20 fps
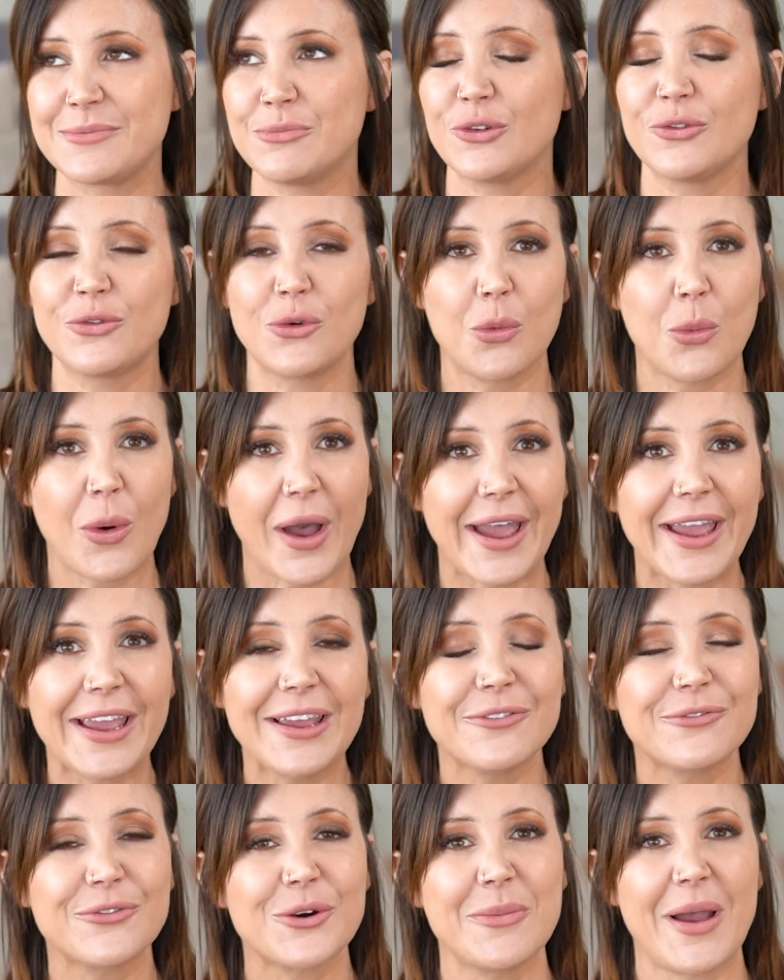move
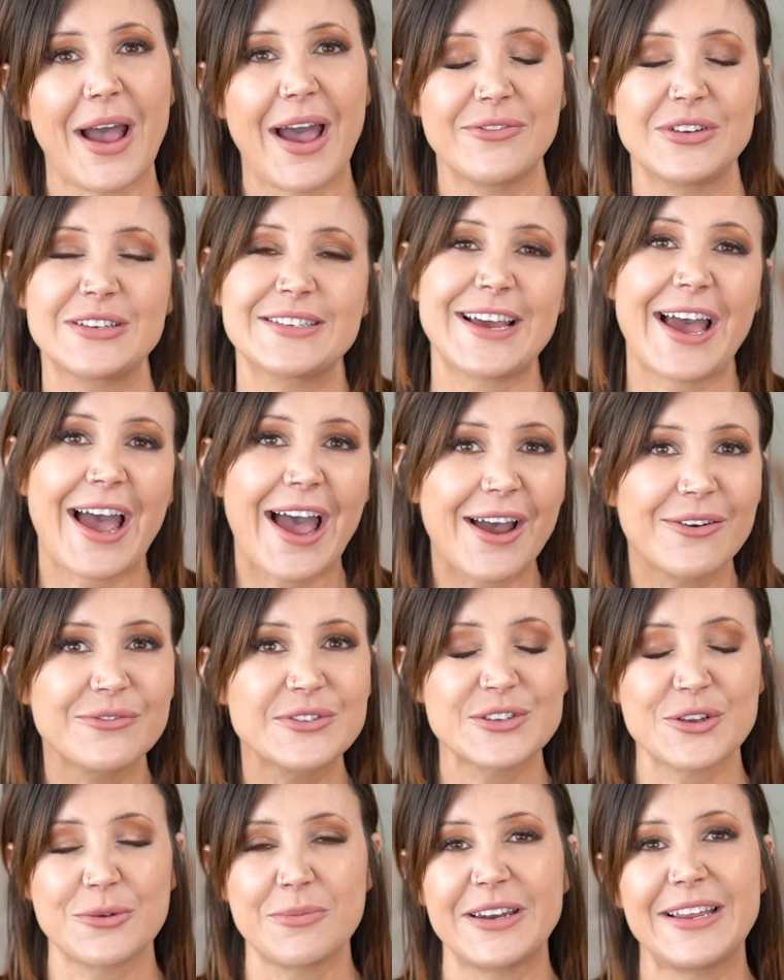away from having to have
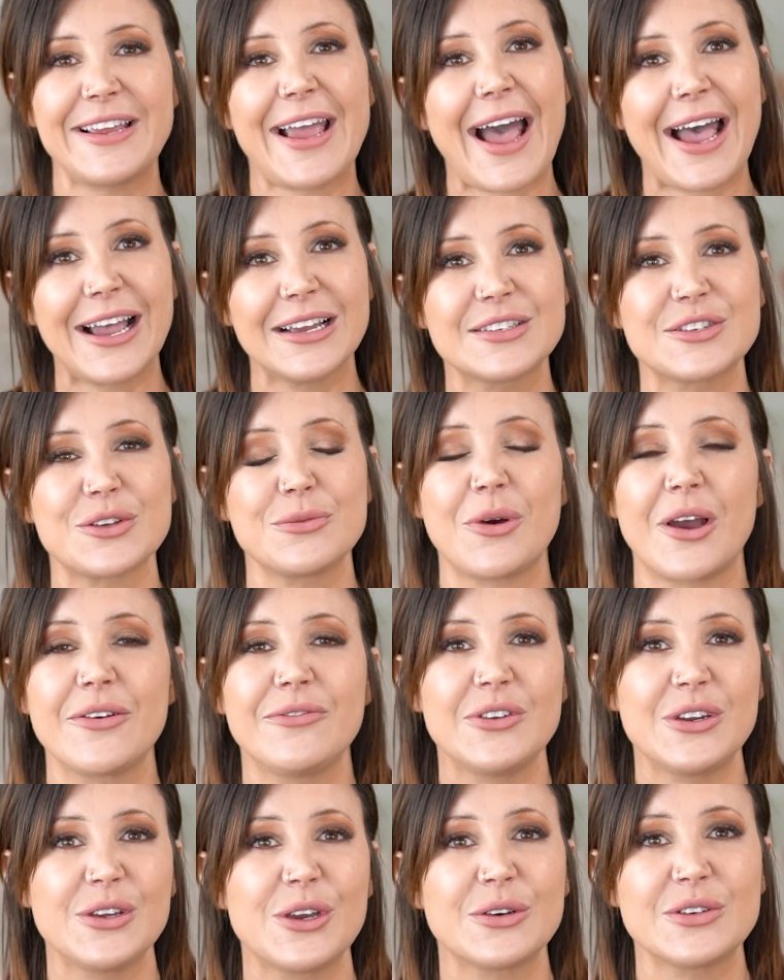so many ads on my
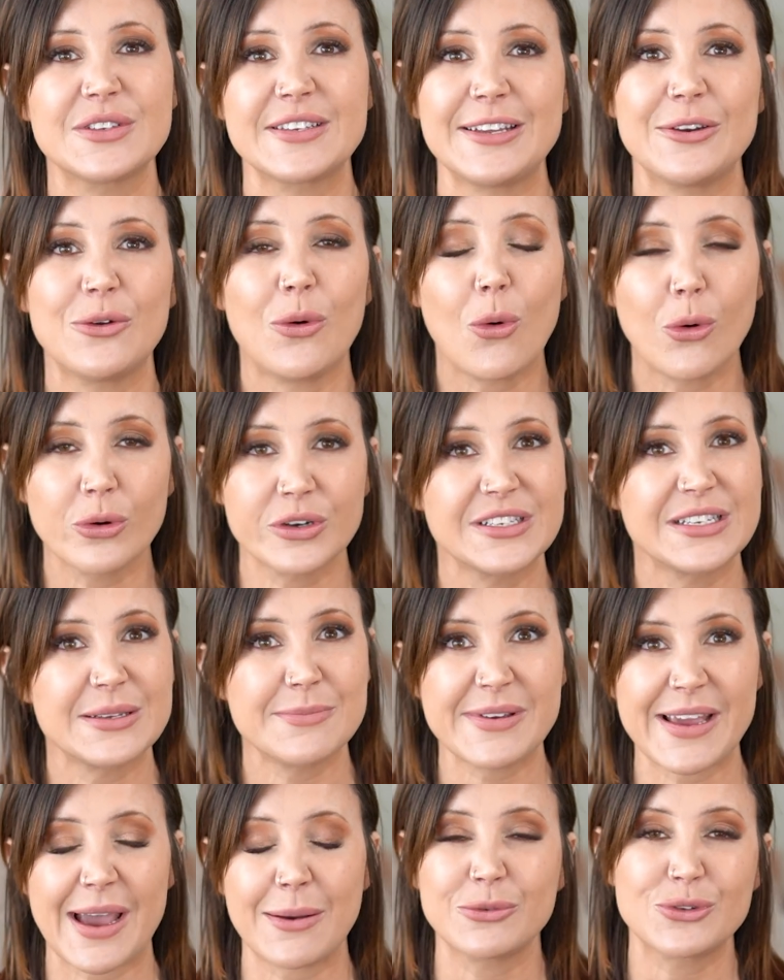videos in order to
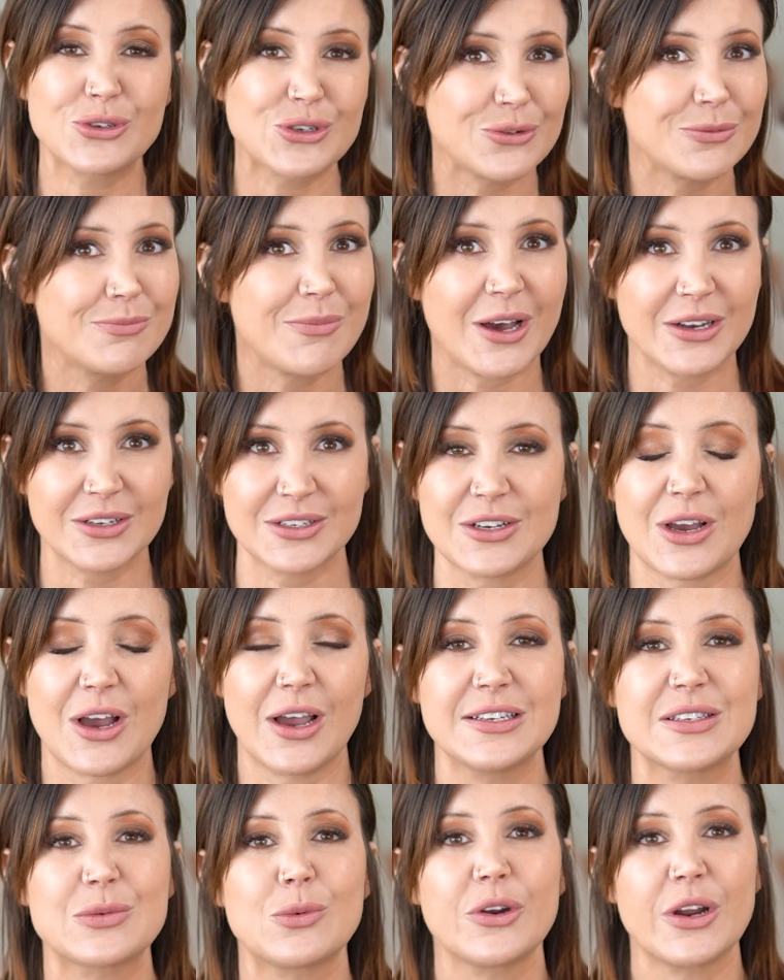be able to
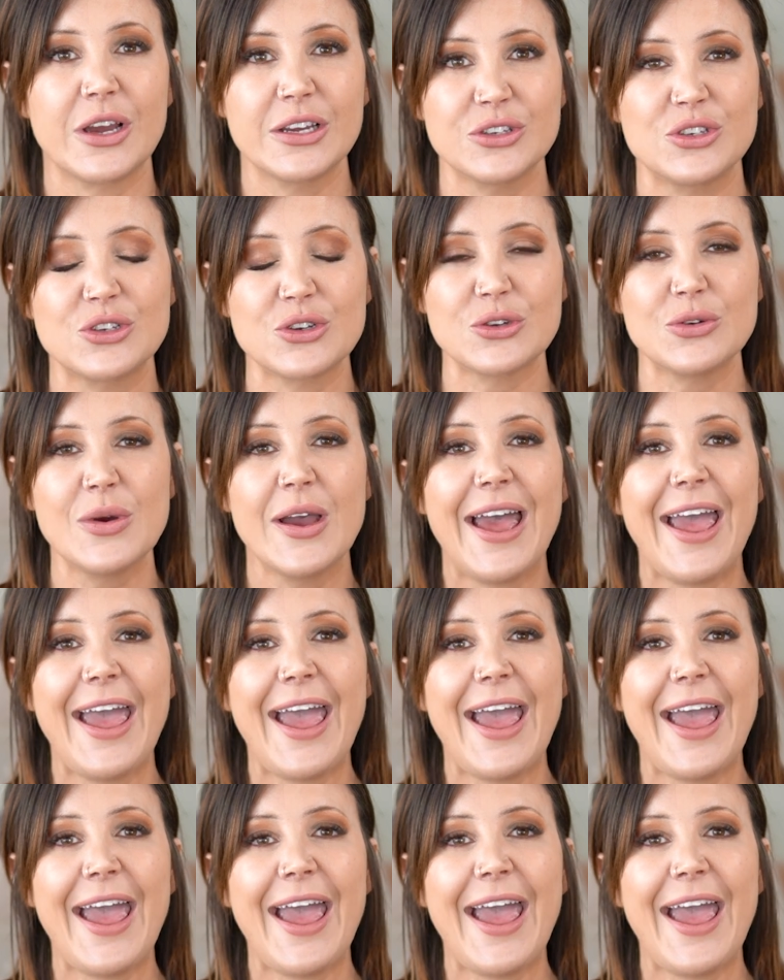monetize what I do,